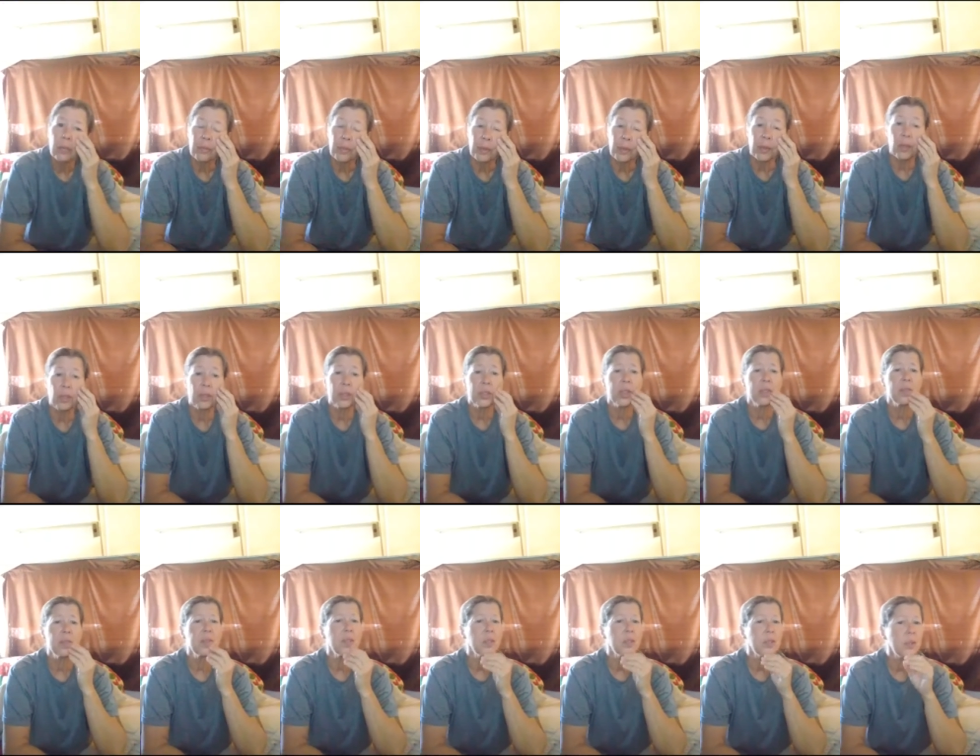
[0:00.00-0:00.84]
For
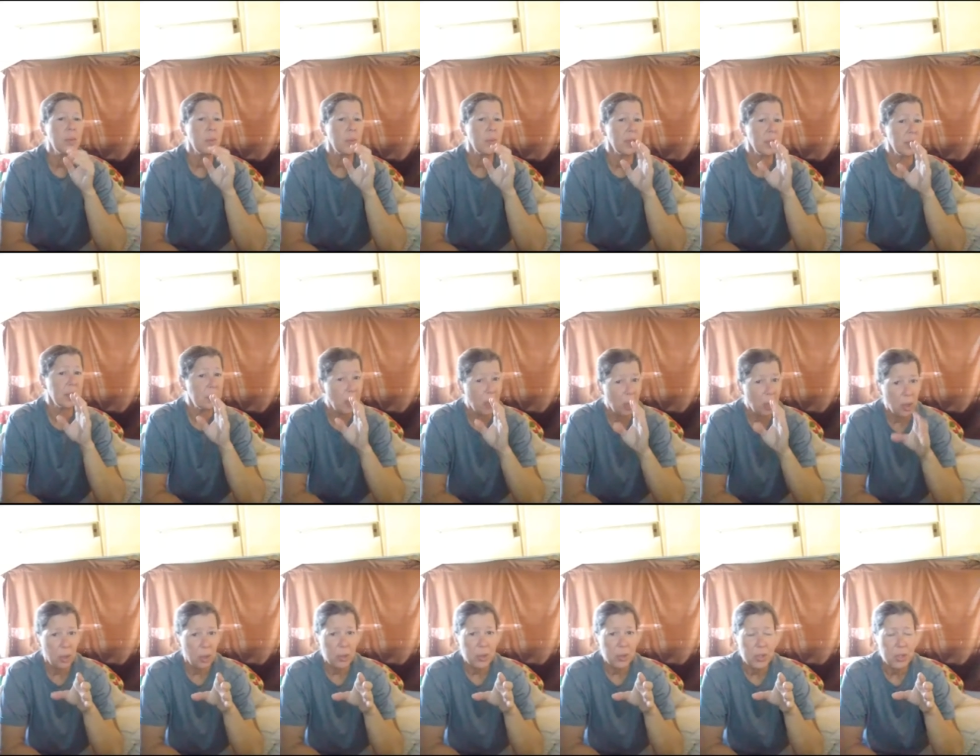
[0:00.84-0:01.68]
those of you that read the
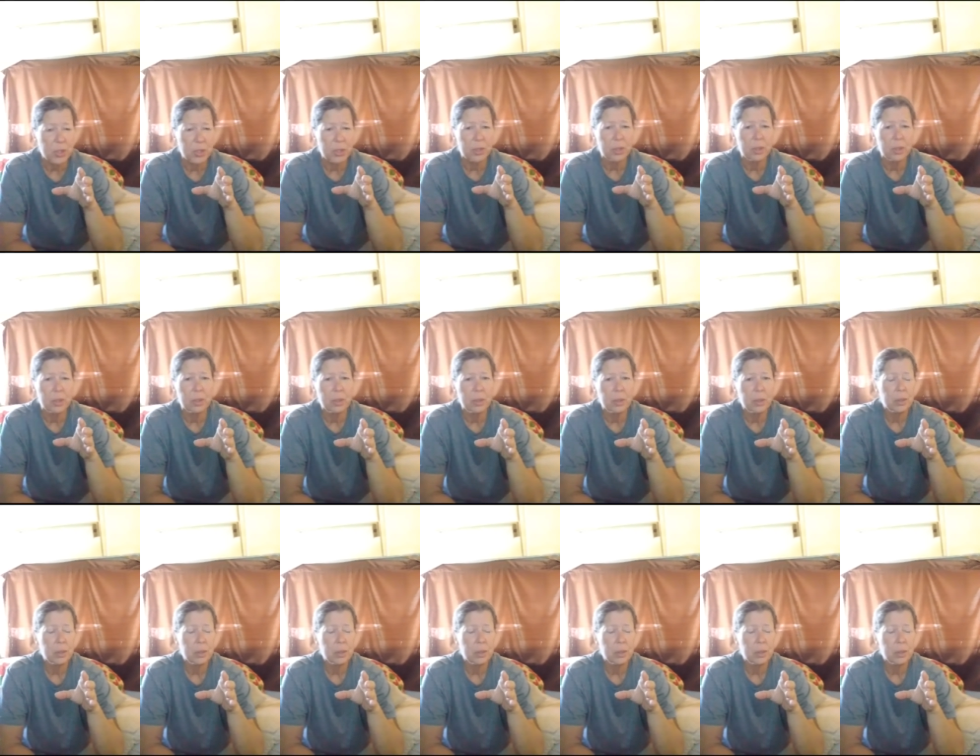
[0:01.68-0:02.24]
post,